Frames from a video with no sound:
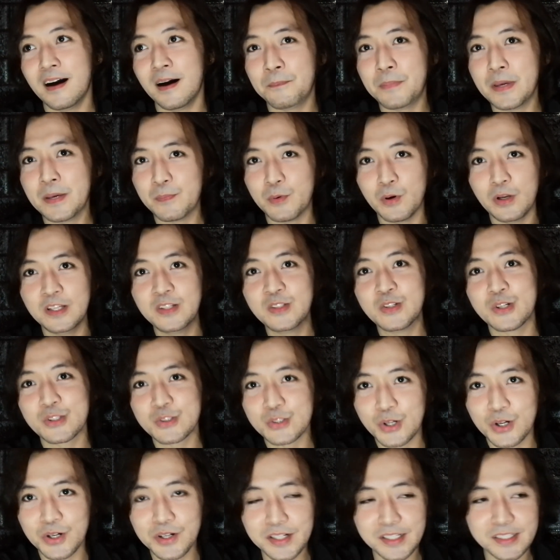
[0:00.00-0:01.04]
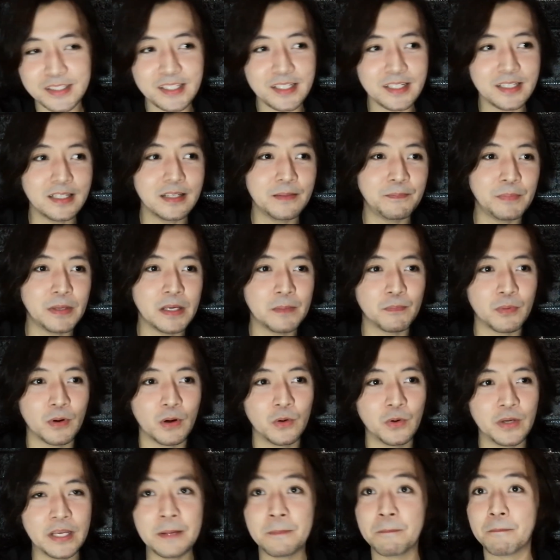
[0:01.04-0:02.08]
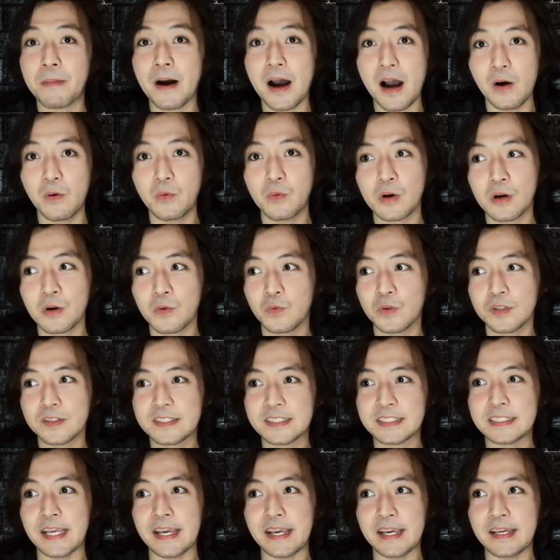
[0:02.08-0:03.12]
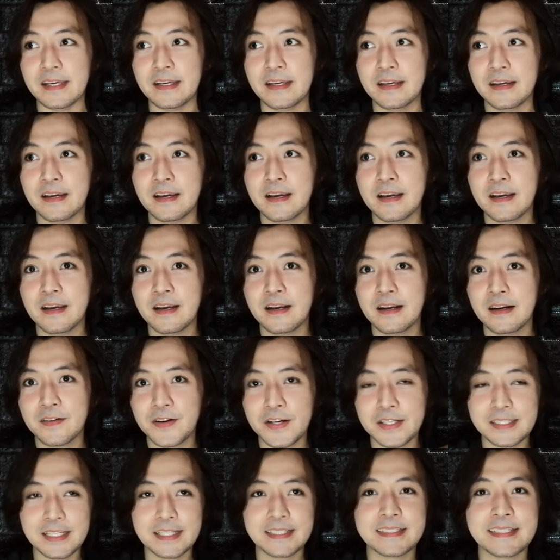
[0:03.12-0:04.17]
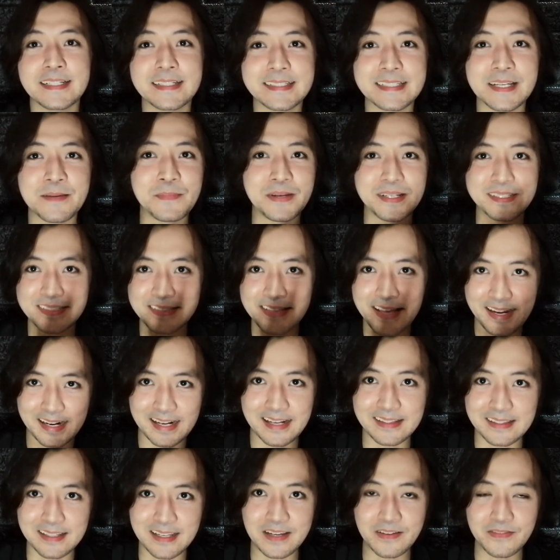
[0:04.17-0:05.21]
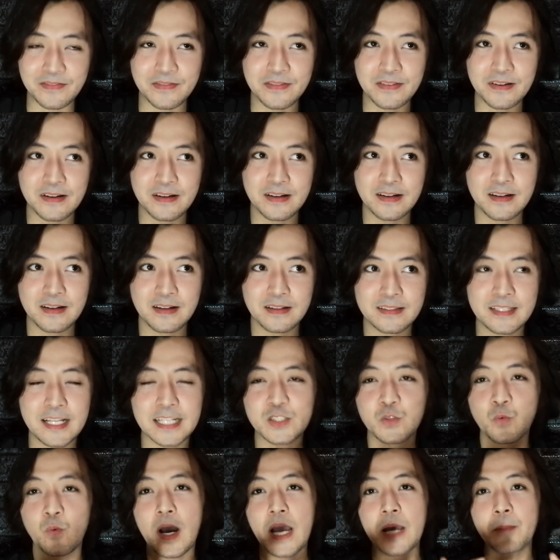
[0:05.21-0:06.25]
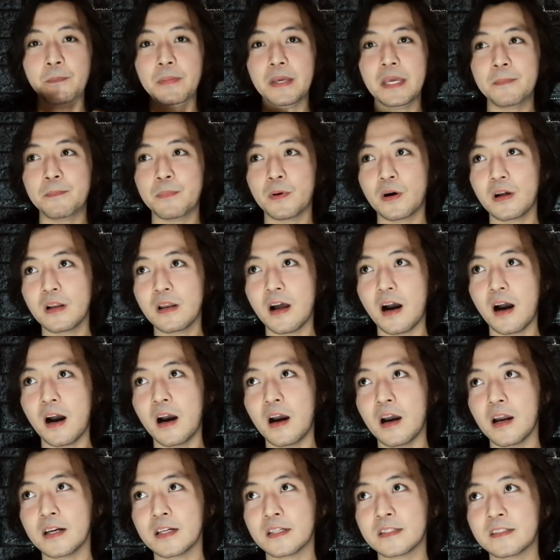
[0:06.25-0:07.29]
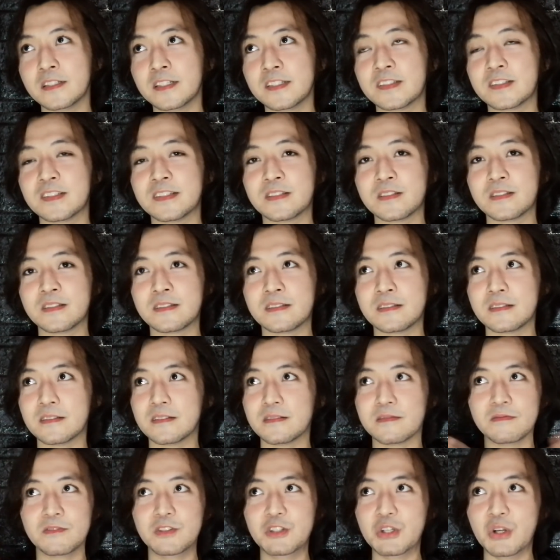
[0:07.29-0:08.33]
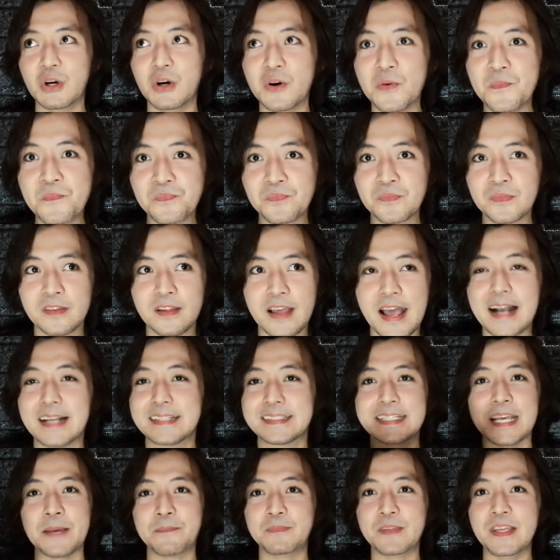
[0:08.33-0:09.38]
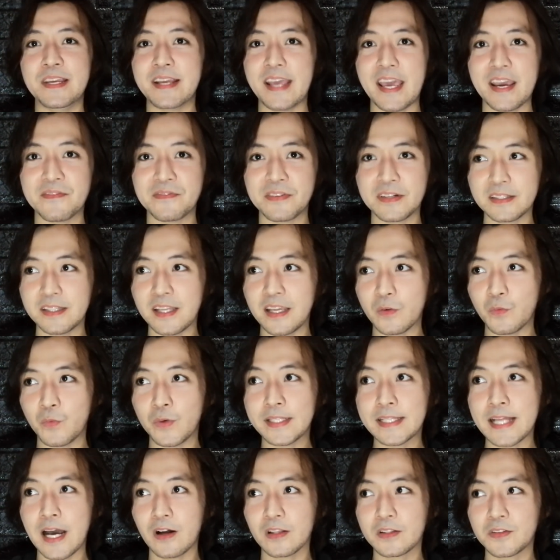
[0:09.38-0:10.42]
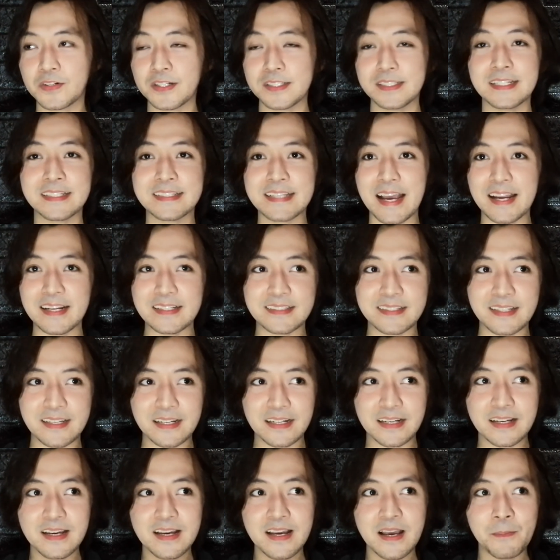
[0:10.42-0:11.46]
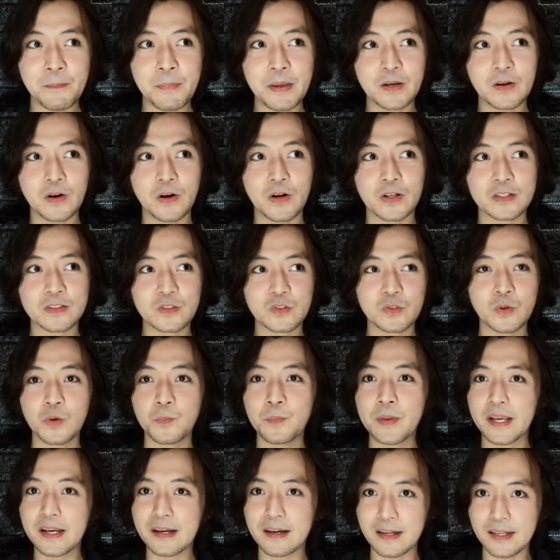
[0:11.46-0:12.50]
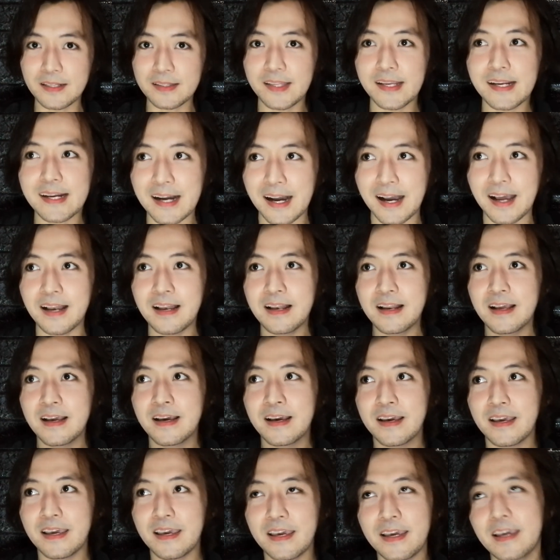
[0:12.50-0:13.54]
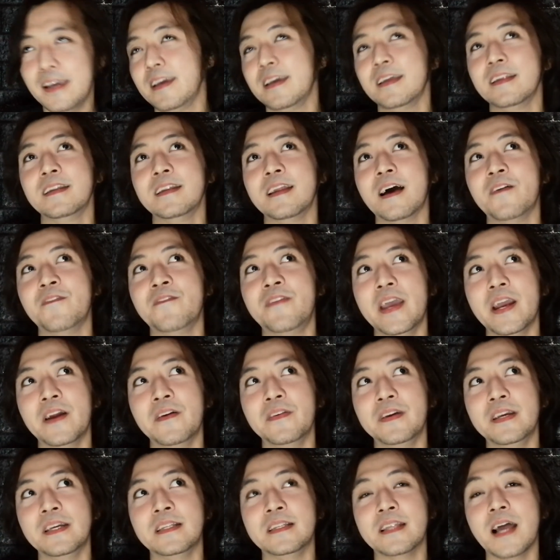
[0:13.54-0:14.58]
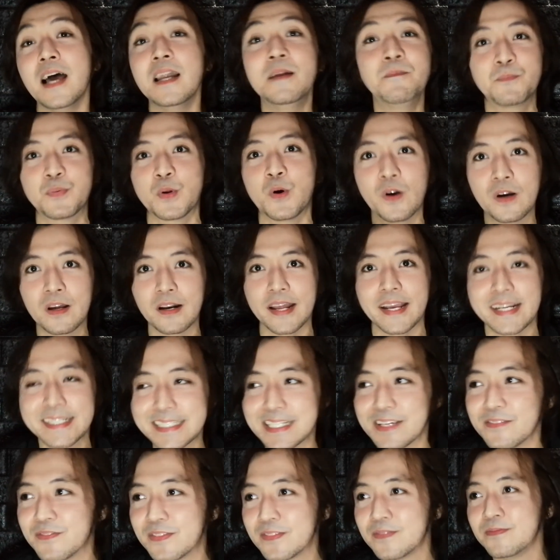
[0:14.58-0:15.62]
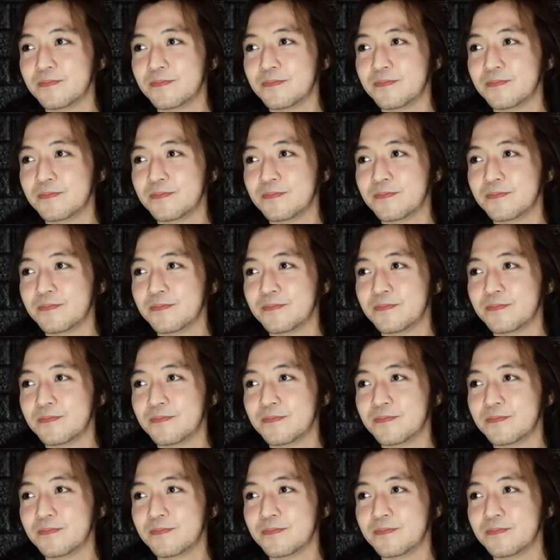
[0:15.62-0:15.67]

people in authority, people in power would say criticism is negative. That's why people are just, accepting everything without criticizing. Because to be critical in a very non-progressive